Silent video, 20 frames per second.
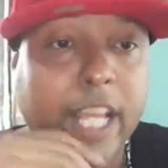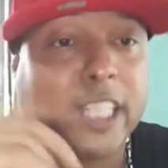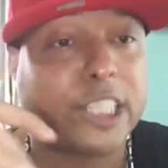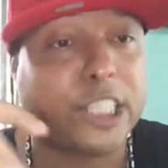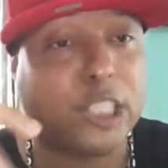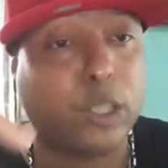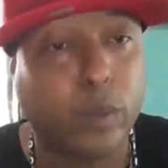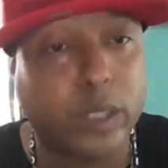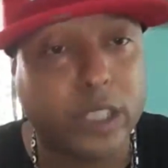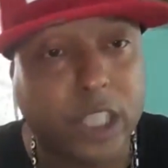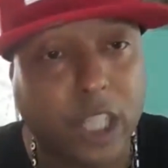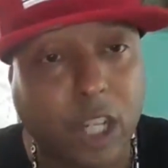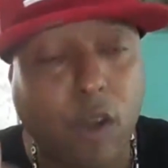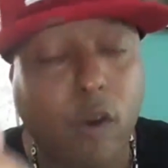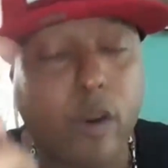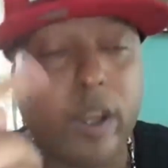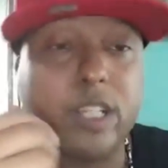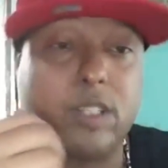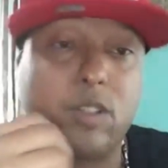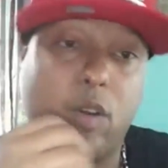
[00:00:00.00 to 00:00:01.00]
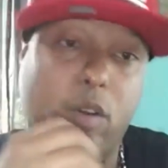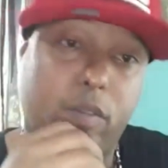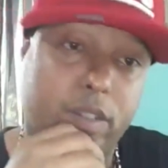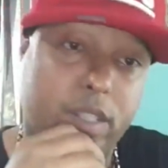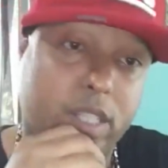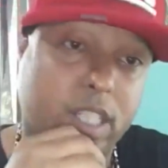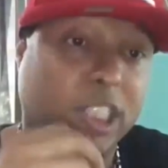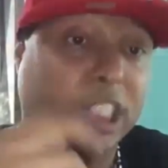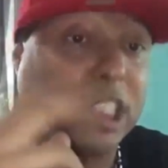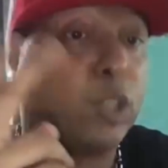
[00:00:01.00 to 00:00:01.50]
She went to lawyers'
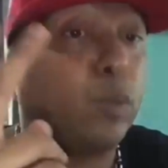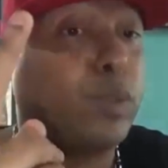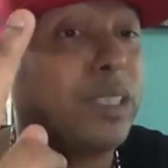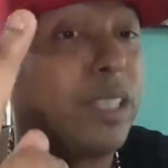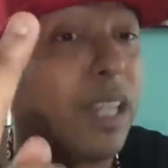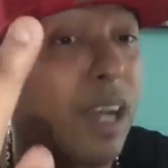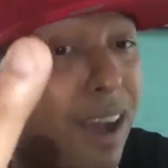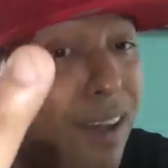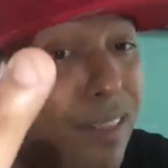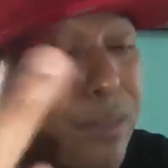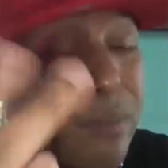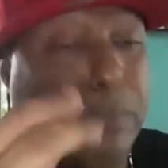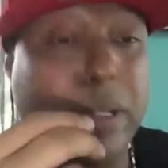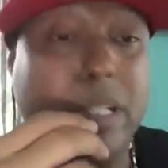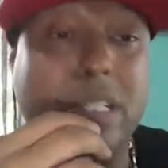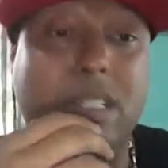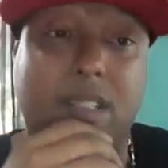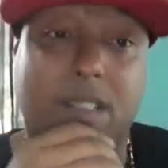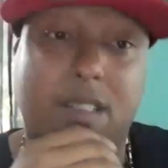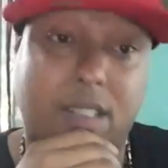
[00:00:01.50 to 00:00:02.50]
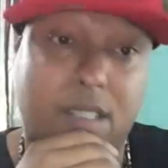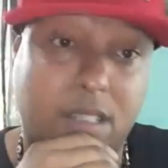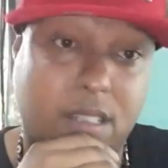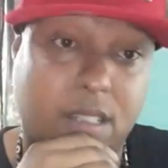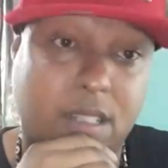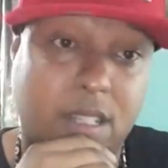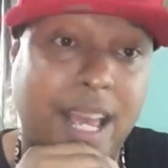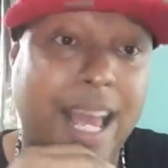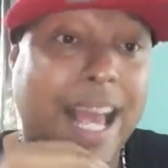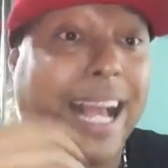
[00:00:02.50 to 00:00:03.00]
offices. She went to other
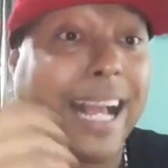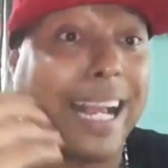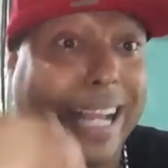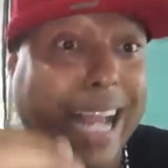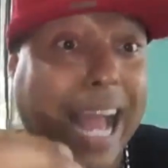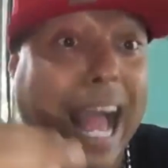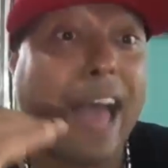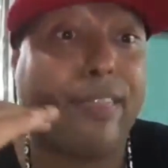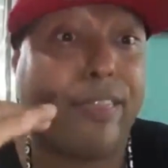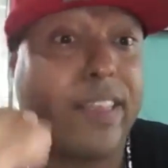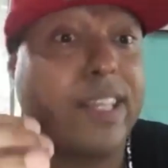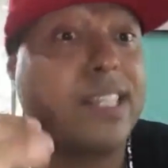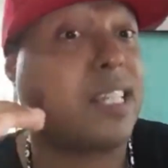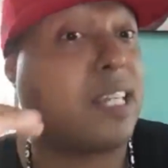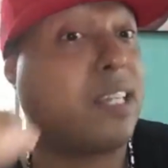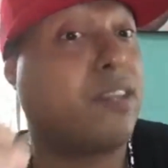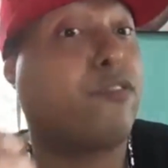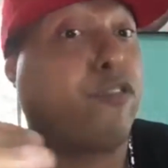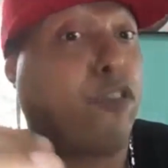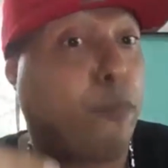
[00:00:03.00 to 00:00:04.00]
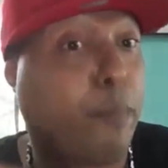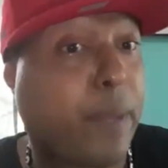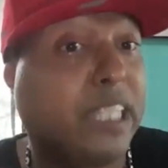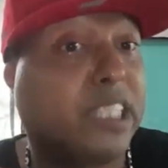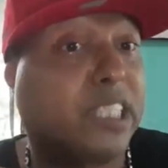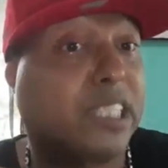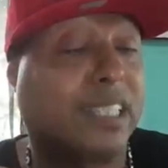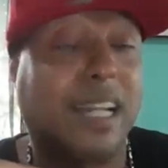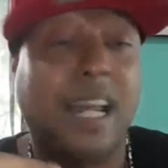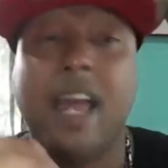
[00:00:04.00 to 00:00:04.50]
businesses. Got this
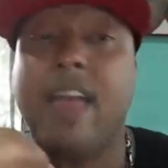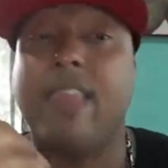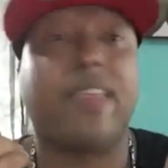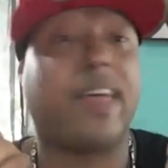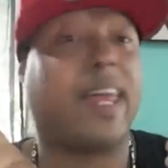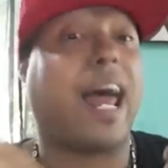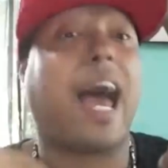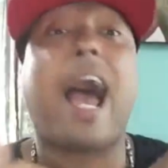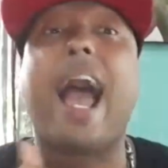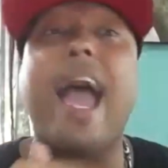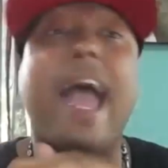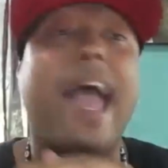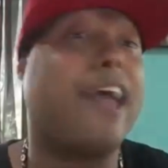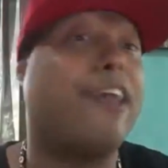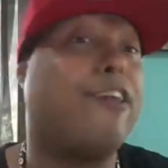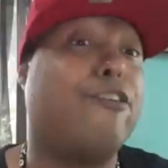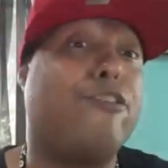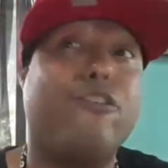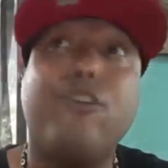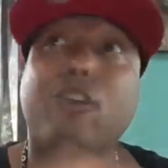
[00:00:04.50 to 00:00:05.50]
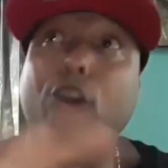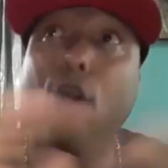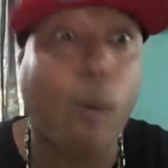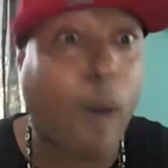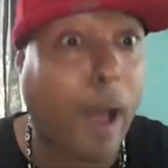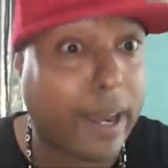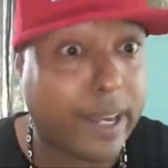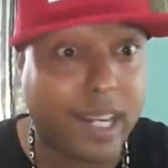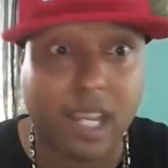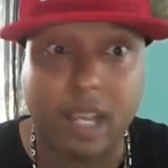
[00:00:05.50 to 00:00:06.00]
information that I had no
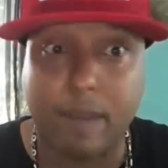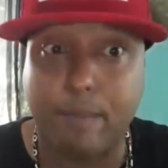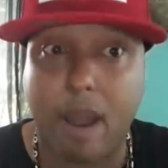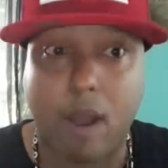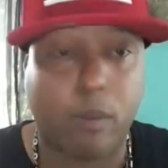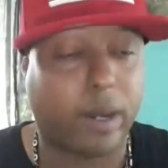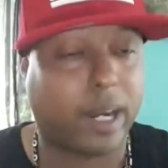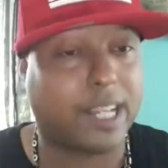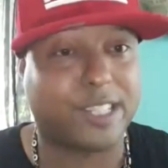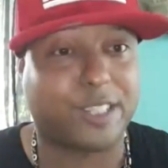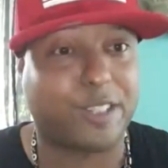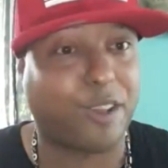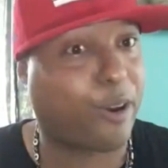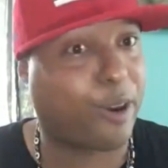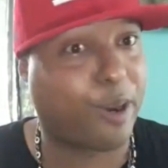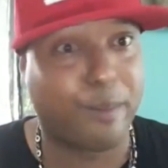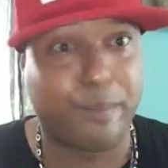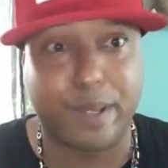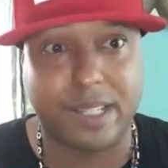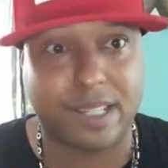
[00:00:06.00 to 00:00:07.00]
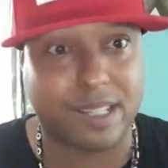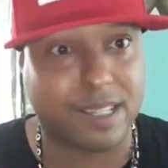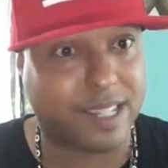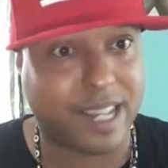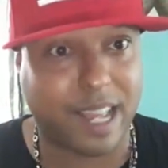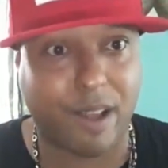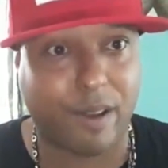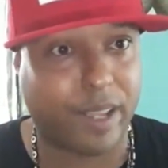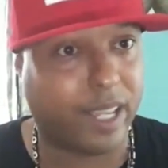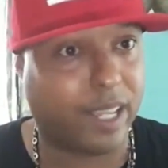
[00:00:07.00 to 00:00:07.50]
idea about when I started a business
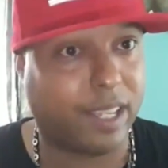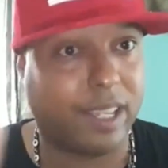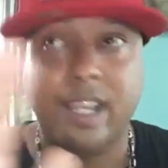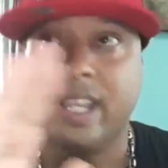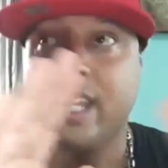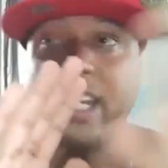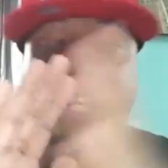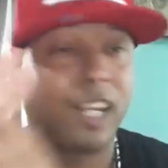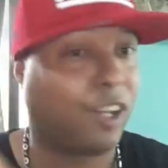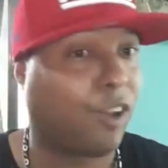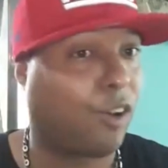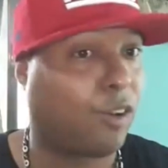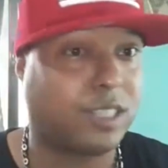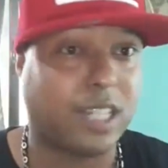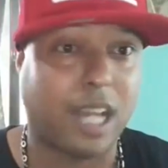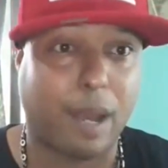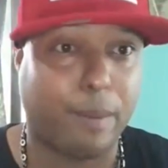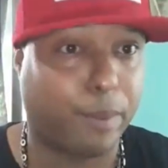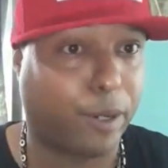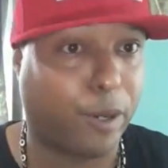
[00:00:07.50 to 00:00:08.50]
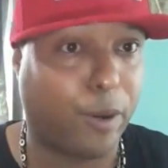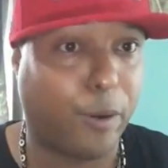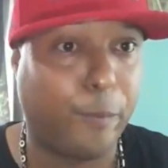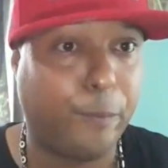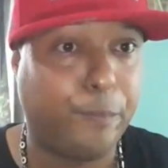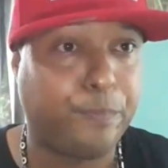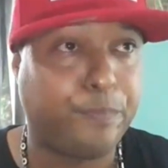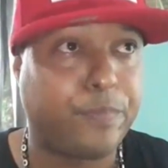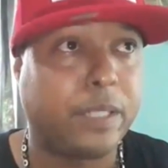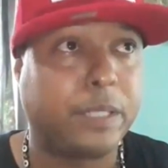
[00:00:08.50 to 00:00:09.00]
down here a long time ago.
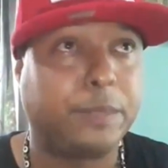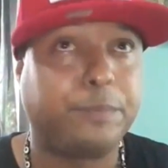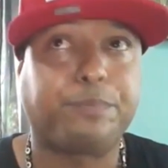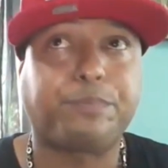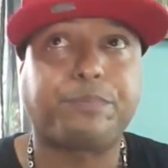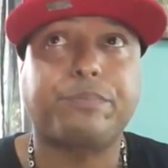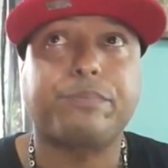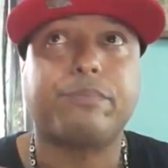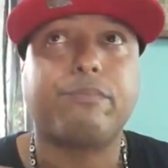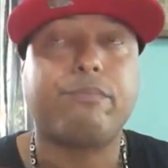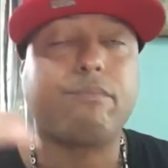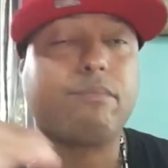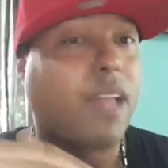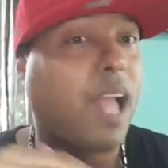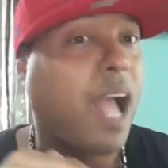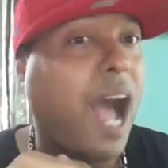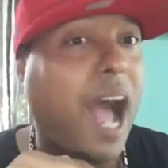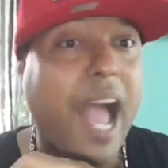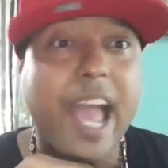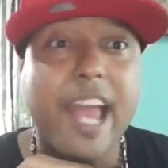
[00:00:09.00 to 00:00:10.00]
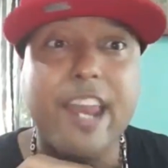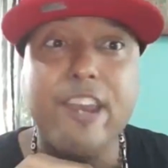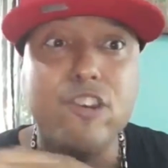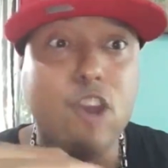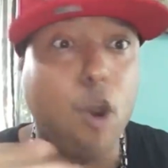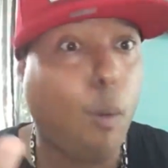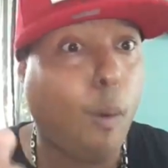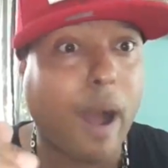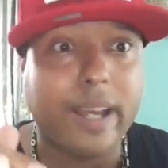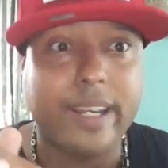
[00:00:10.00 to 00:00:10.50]
I had
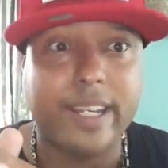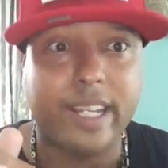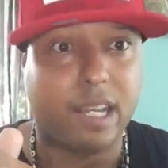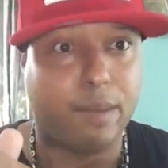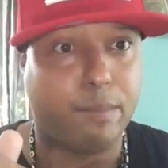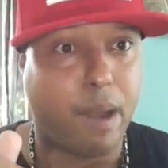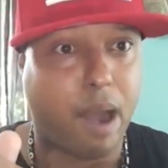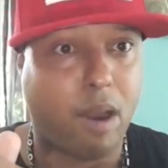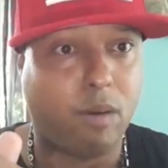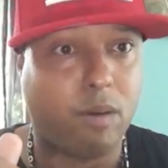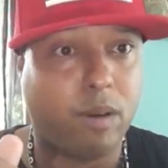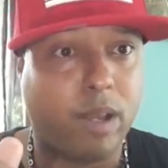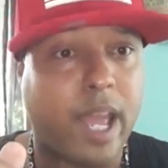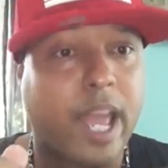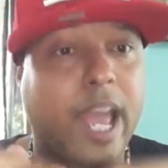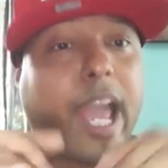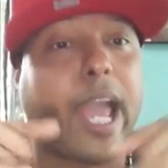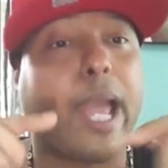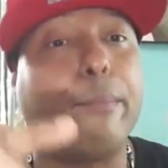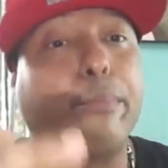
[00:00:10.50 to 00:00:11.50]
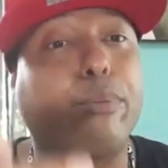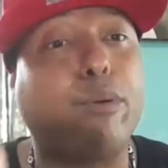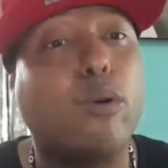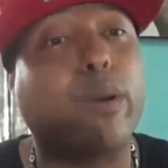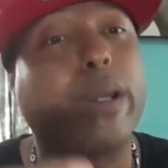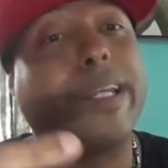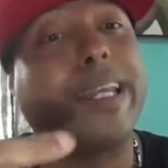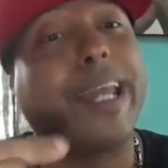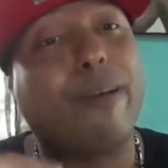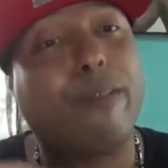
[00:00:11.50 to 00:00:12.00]
no idea about, and
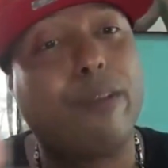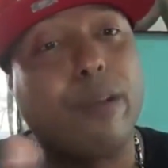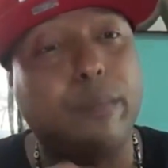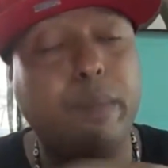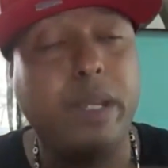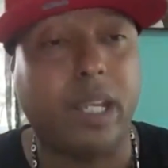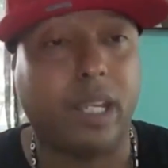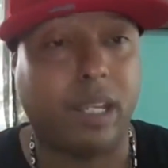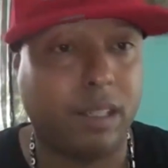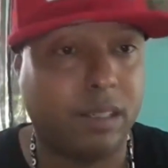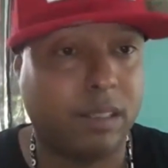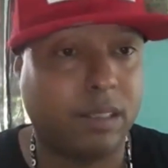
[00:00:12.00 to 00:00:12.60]
broke it down to me.